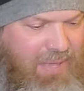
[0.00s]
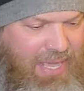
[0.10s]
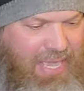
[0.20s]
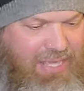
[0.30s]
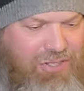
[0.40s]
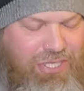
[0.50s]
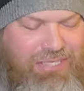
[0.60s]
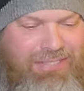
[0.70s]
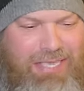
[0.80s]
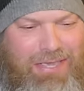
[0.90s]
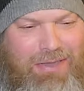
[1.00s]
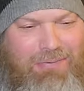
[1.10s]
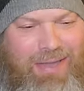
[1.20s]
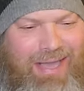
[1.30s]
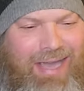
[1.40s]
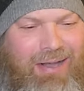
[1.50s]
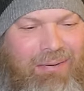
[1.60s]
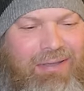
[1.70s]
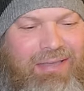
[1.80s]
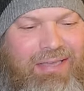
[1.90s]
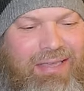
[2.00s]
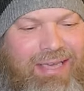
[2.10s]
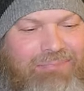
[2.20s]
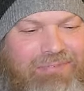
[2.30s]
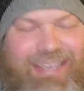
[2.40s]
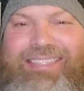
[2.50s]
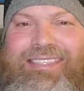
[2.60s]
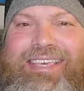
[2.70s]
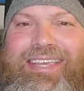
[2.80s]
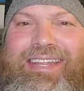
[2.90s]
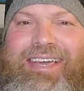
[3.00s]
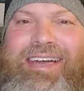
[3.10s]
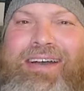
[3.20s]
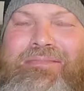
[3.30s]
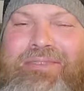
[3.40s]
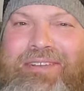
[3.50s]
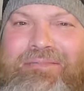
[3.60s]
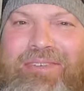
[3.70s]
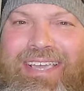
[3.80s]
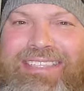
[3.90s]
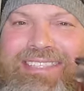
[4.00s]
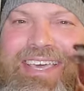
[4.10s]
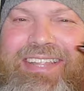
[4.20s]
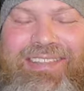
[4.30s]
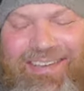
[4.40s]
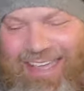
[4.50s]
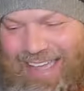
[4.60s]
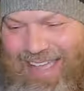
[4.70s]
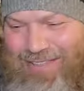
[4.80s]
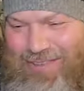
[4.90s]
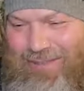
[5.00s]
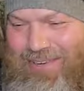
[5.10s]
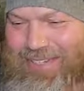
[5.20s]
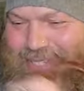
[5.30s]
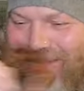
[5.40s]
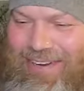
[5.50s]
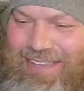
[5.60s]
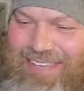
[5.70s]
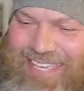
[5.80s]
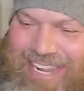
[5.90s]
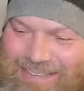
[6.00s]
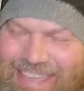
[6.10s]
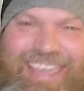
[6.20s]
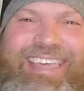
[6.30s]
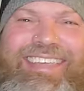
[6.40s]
wait, she's, oh wow, a bracelet? Oh, wooden bracelet. Look, I got jewelry too, are you kidding me?